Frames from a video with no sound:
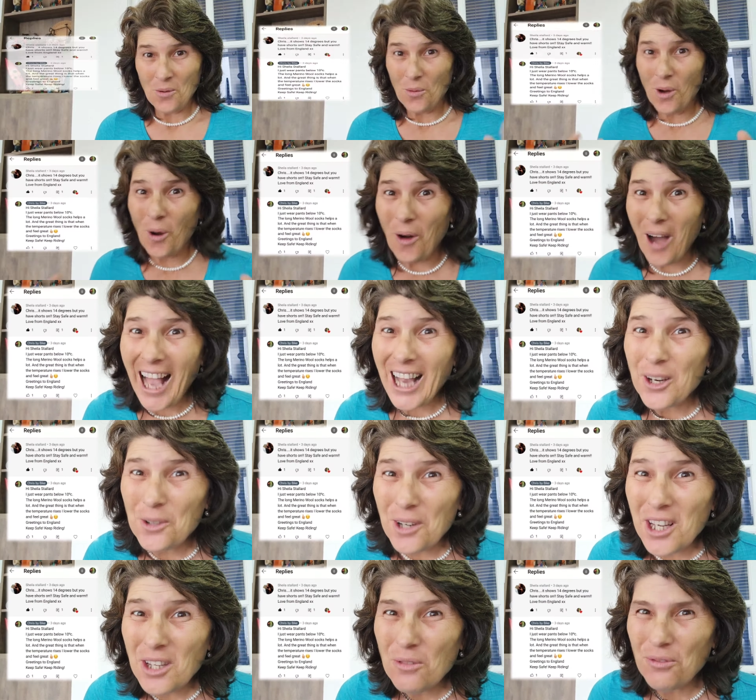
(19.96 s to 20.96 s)
Well, a
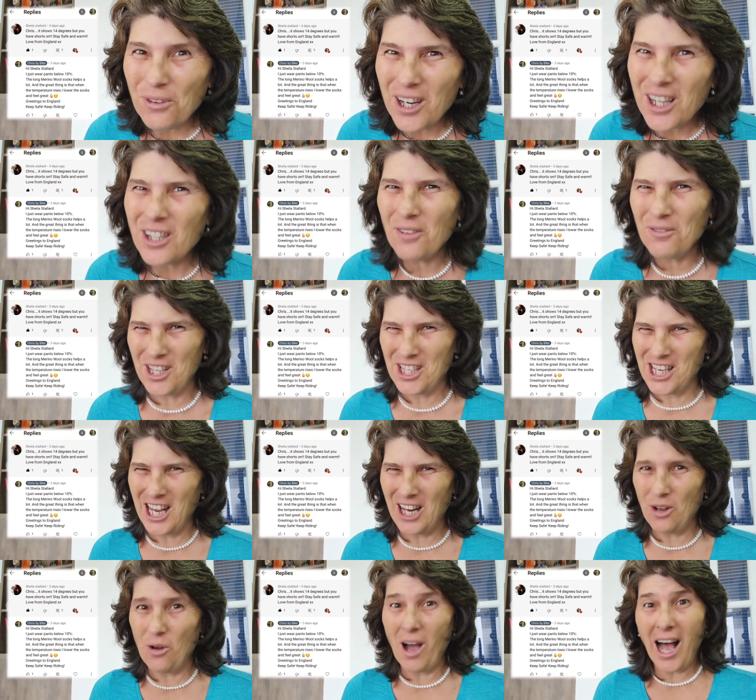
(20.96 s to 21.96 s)
great friend of the
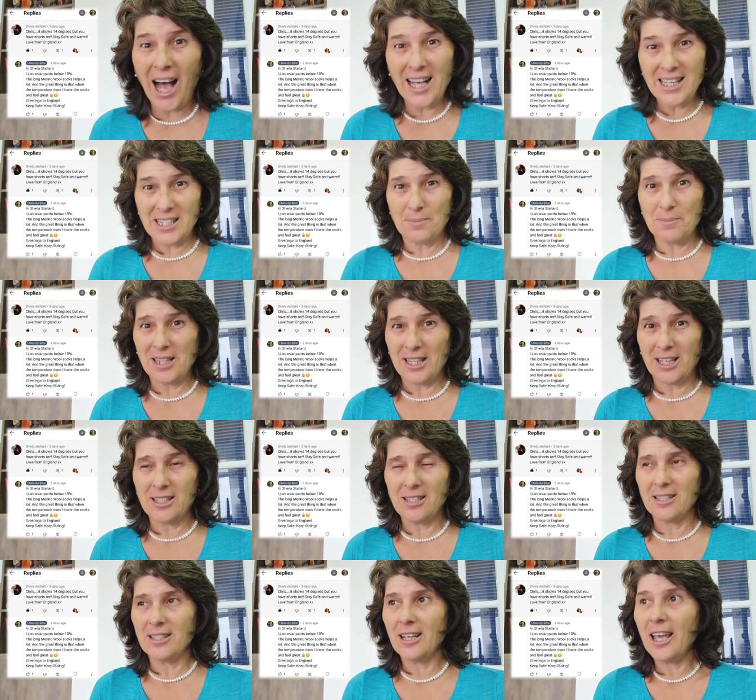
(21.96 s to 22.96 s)
channel asked me
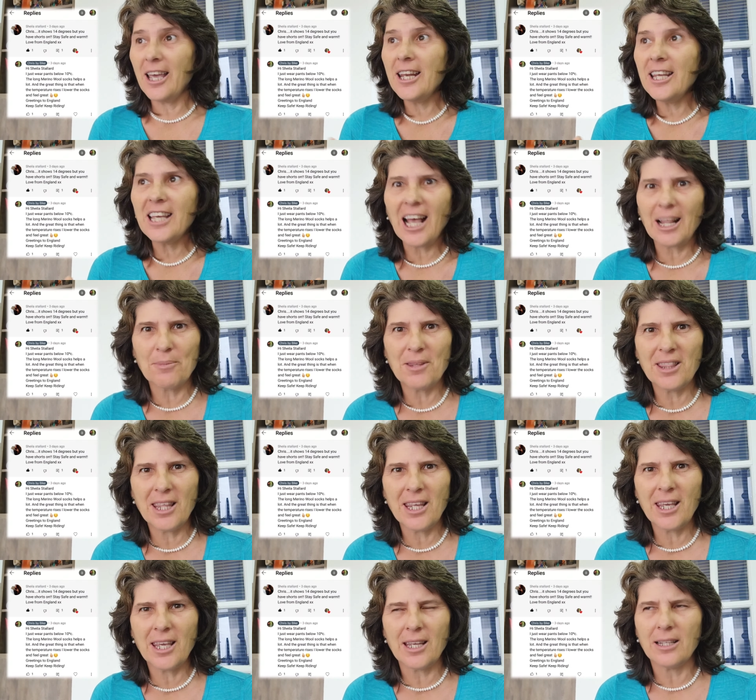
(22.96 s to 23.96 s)
this and it got me
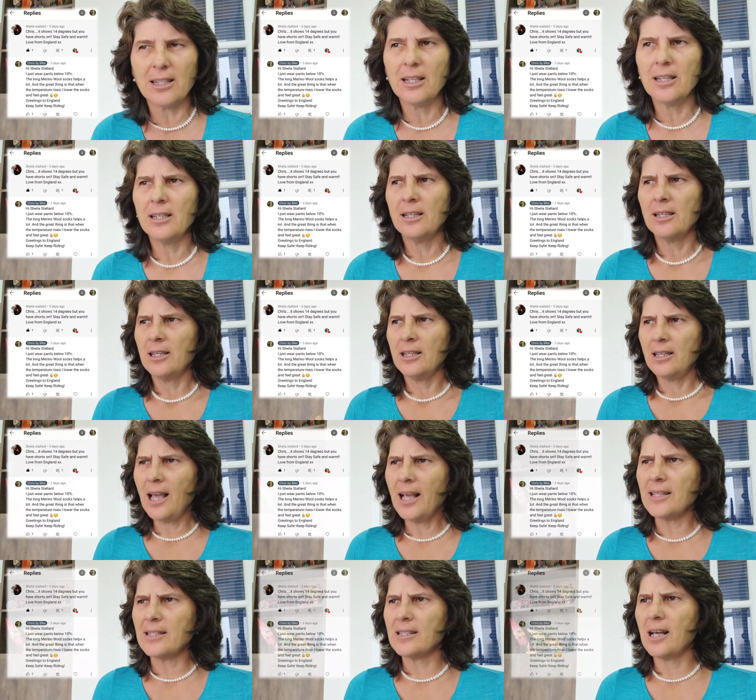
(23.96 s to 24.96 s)
thinking.
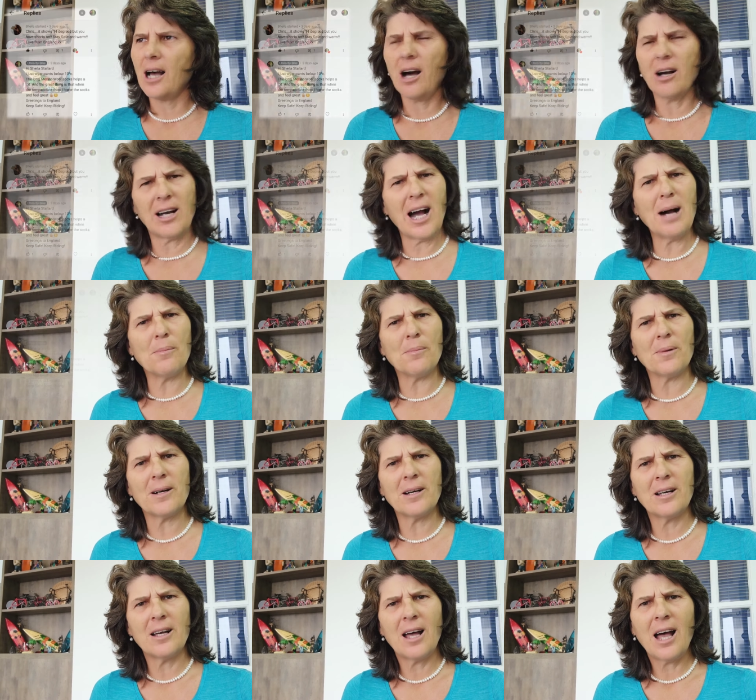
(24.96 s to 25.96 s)
Yes, how come?
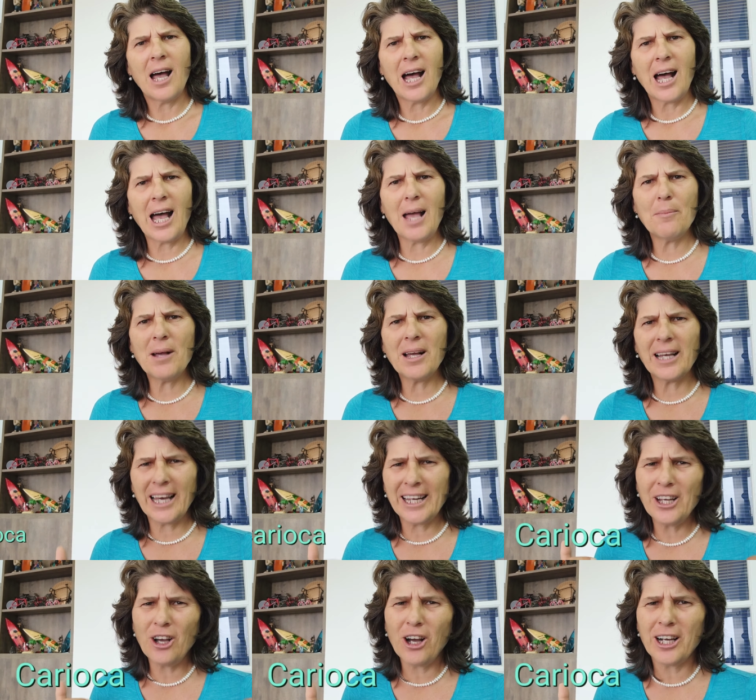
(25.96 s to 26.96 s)
I am a
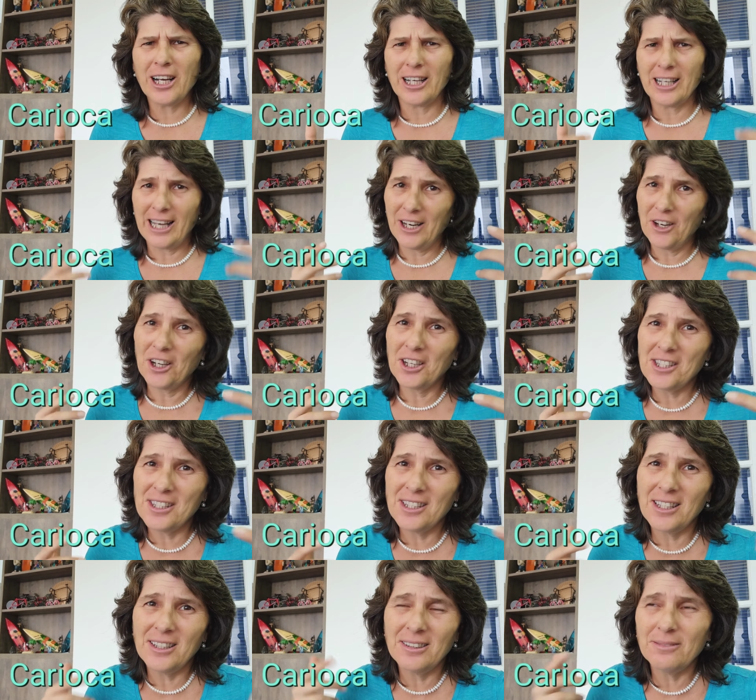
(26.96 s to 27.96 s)
carioca. Carioca is
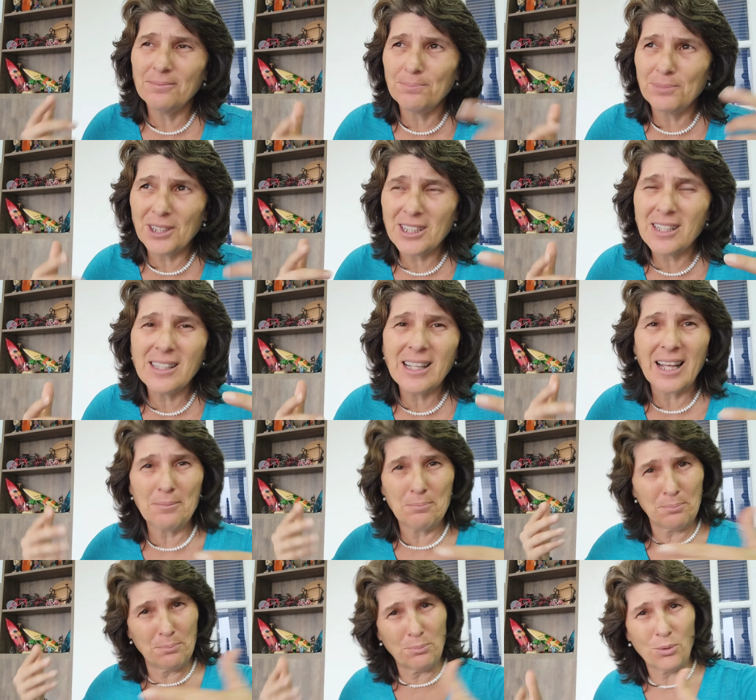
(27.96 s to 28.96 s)
the person
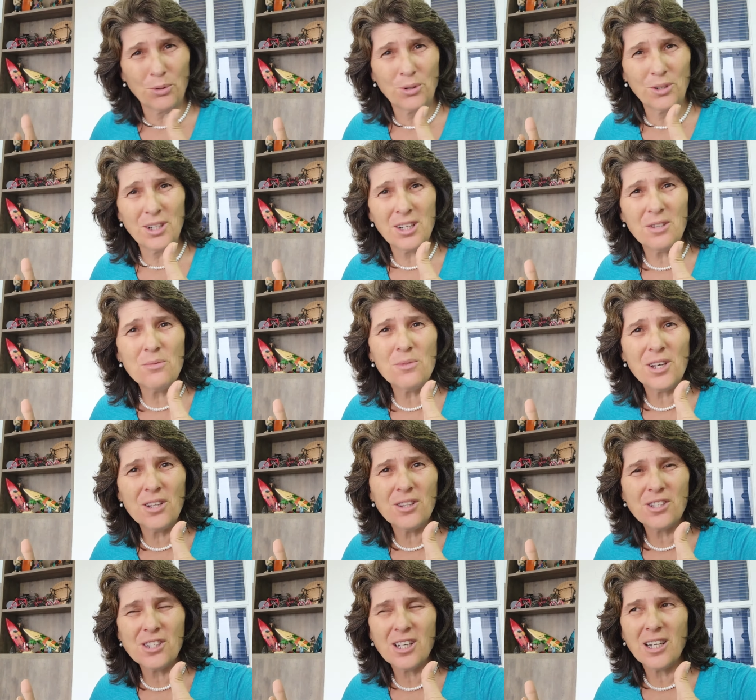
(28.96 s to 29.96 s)
that born in
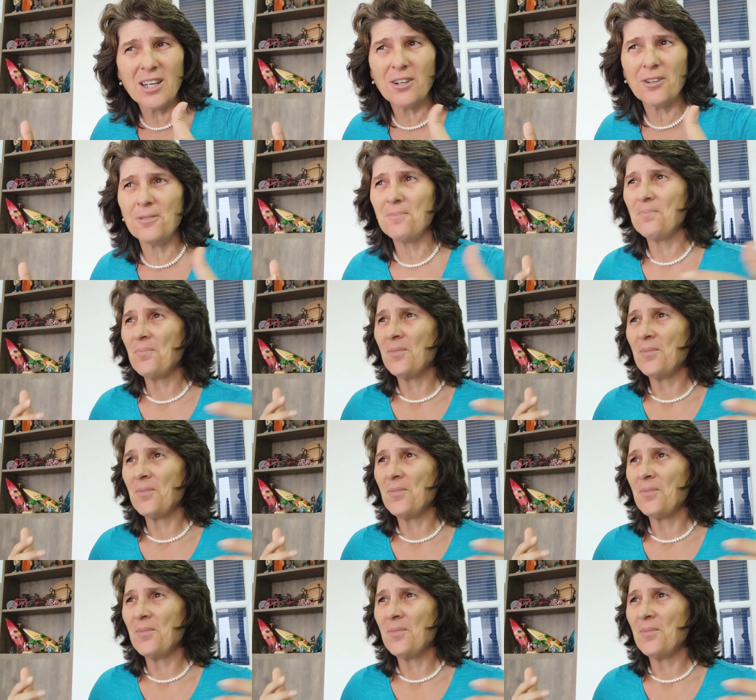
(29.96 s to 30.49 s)
Rio de Janeiro